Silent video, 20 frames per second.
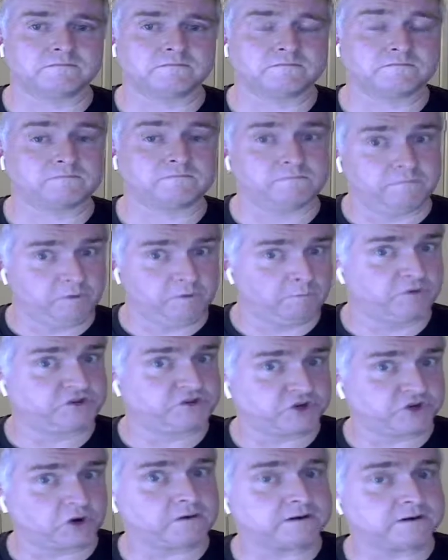
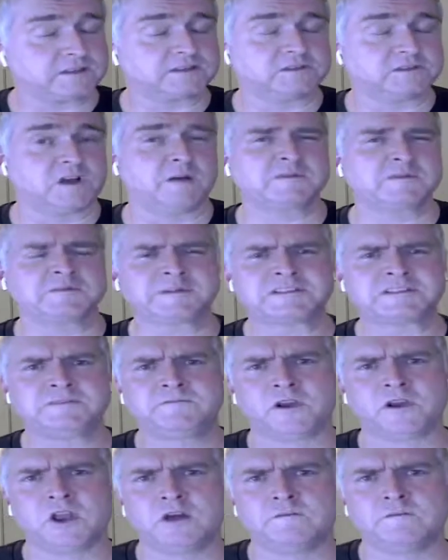majority of the time, especially
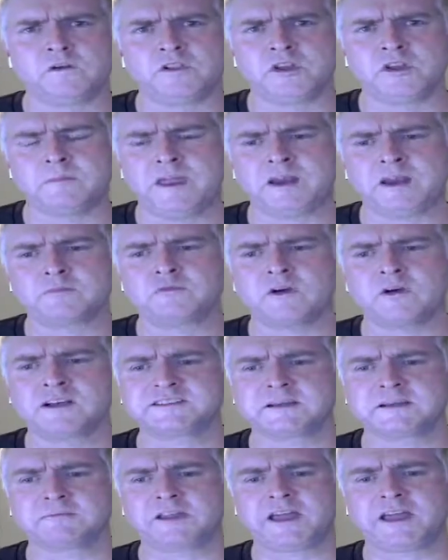for low volume
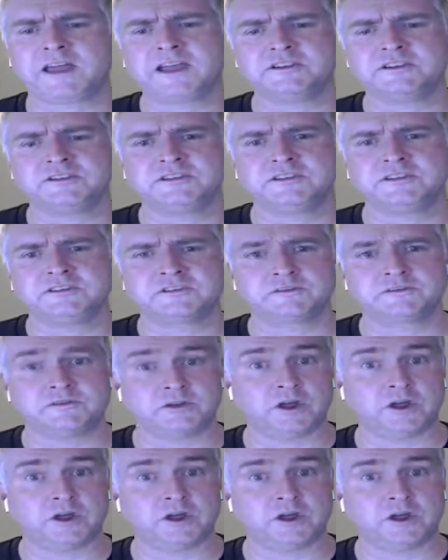enterprise applications,